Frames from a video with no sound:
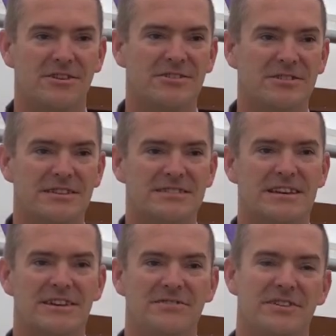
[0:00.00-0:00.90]
Early
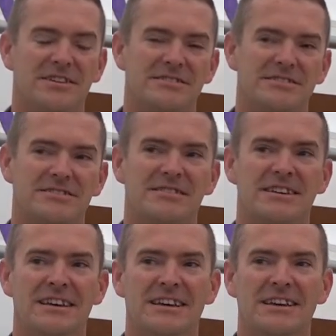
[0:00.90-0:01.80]
design phases,
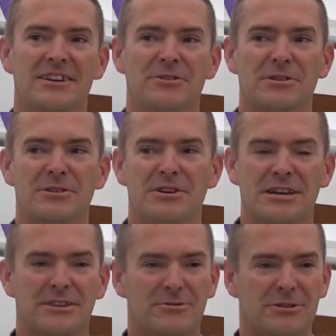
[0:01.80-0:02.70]
we look
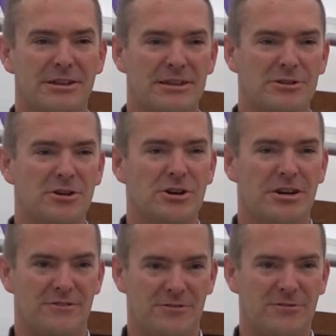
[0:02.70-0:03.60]
at the
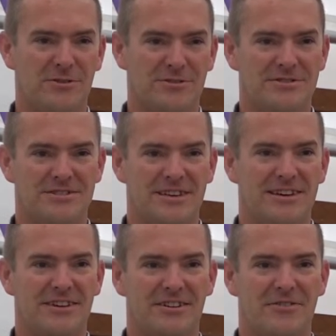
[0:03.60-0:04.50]
look of it first. It's
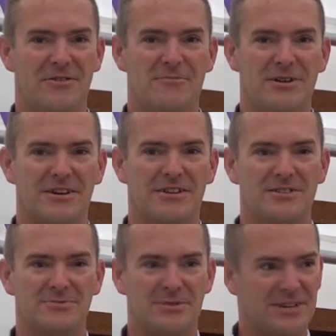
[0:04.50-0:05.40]
like, oh my
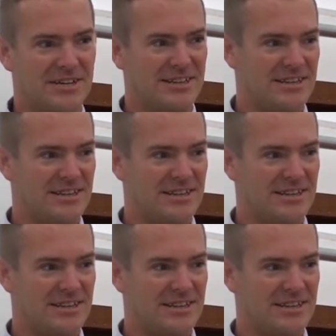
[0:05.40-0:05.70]
gosh, we look at